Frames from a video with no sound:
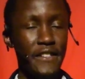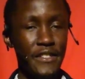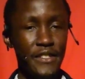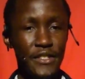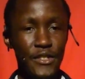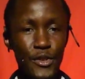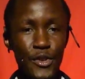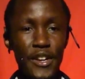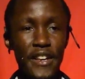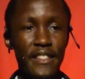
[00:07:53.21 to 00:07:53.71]

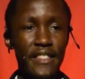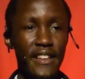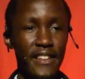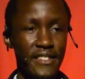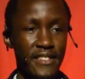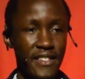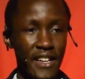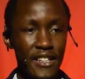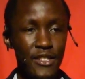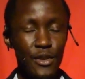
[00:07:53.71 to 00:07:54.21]
during the
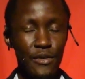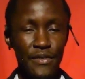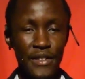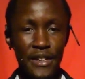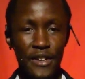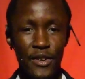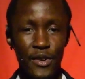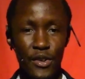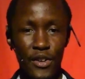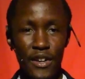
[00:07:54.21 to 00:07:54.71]
start of the
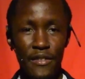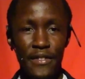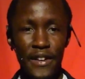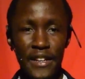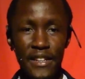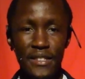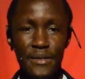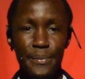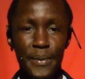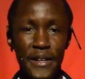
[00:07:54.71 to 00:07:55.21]

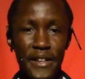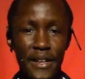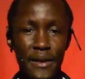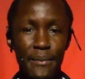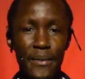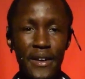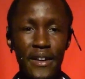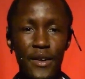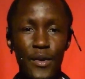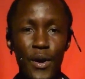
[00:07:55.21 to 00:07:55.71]
coronavirus
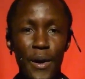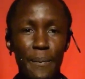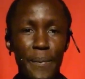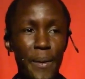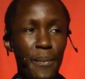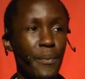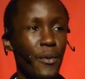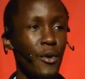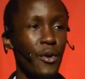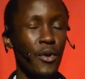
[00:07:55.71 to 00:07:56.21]
pandemic, where
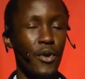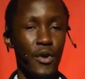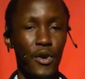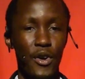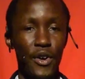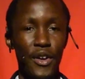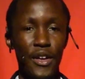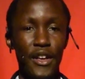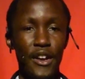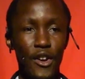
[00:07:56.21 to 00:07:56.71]
people
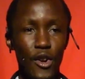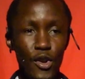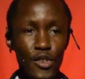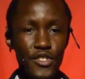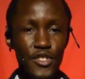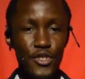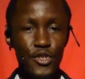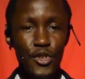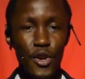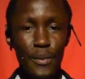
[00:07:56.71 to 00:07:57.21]

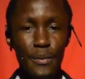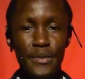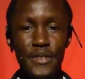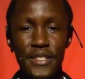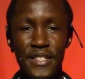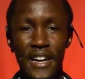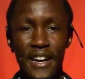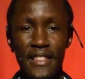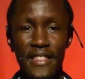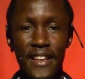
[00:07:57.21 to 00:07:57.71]
lost
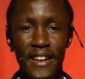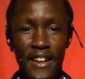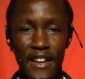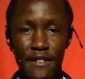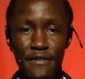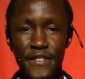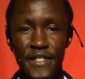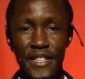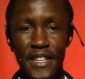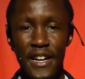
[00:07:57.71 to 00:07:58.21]
jobs and they
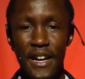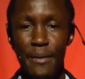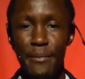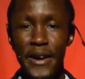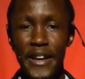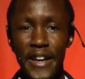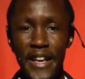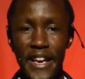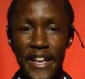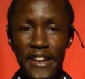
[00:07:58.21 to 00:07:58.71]
left the
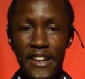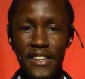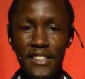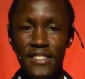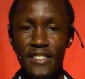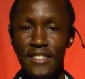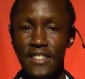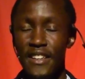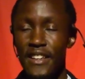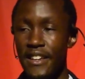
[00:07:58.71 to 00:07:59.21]
urban
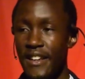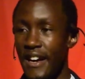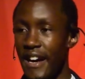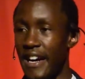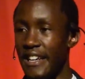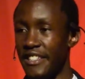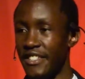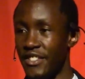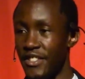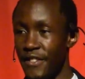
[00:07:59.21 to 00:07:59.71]

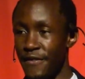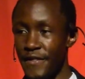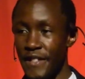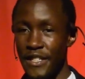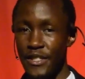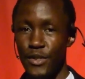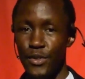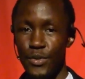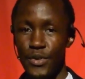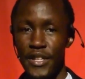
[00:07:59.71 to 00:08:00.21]
and
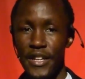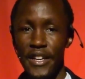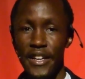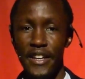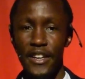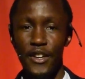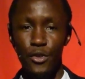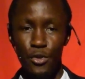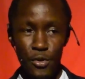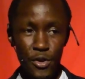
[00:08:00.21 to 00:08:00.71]
shifted to
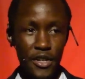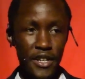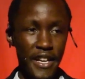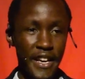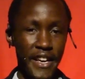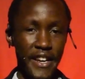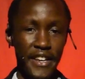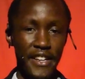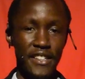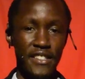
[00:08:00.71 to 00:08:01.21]
the rural
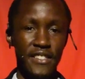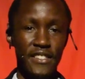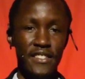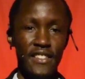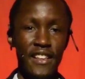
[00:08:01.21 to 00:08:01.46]
areas.